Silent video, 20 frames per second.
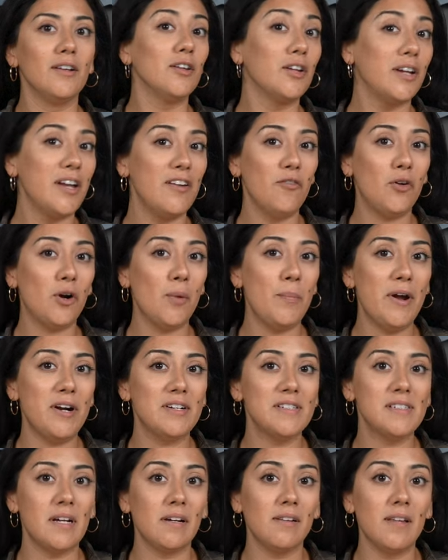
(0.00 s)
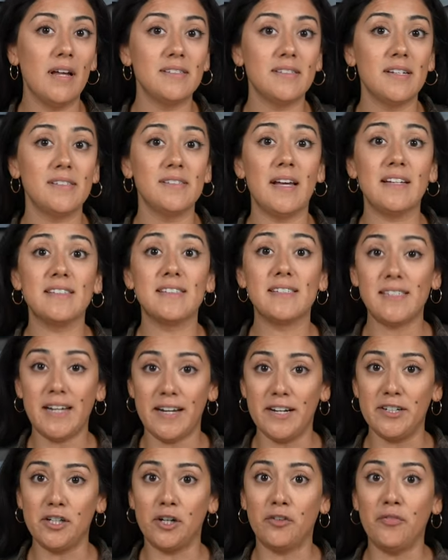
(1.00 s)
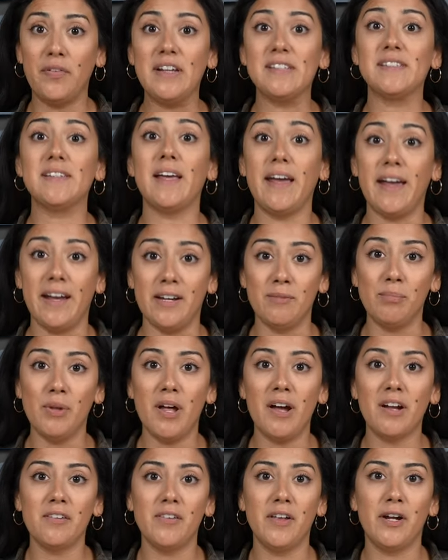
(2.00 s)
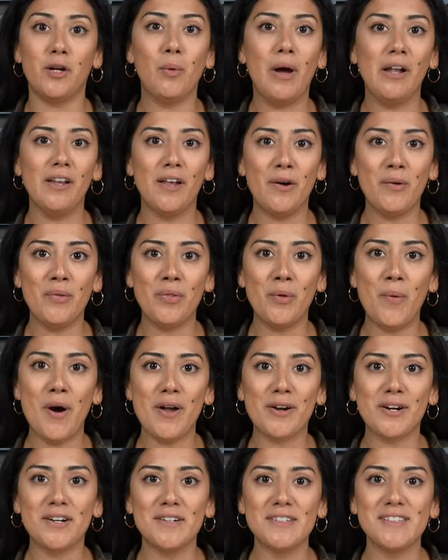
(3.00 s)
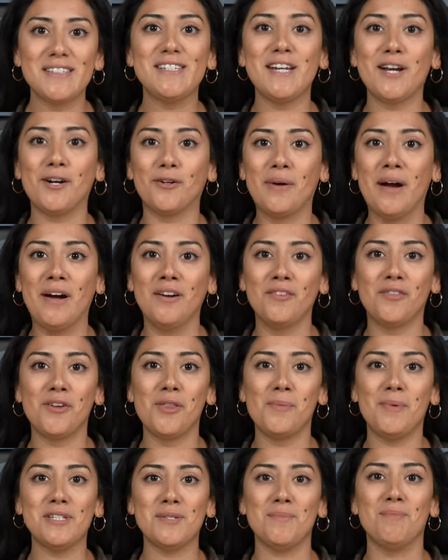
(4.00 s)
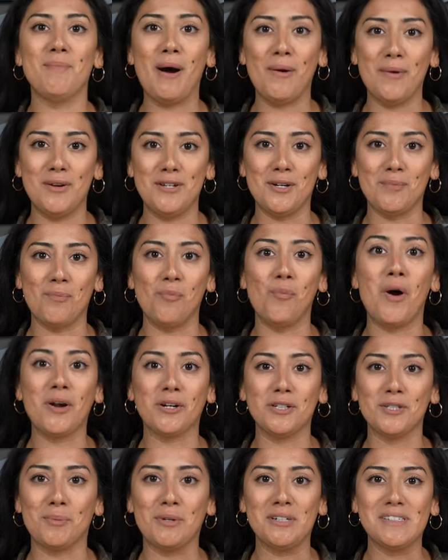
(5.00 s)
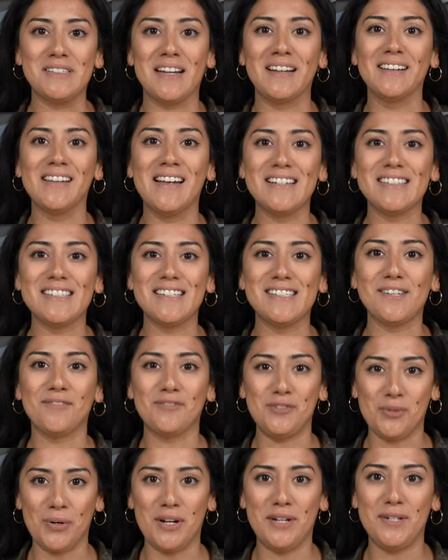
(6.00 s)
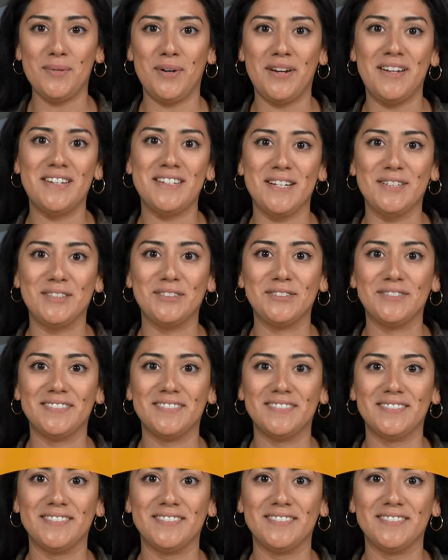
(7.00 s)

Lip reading: Looking for a pair of sunglasses that stay on your face and block glare while out in the water? Stick around for the best Maui Jim water sports sunglasses of 2022.